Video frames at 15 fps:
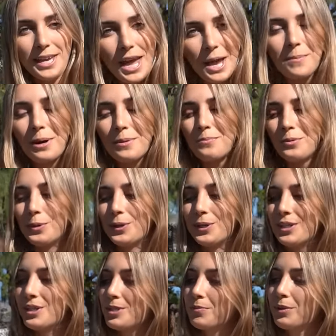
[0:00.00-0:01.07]
came on board
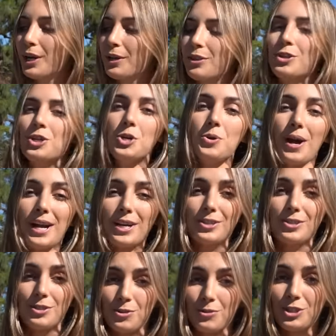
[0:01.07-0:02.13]
and supplied the new axles,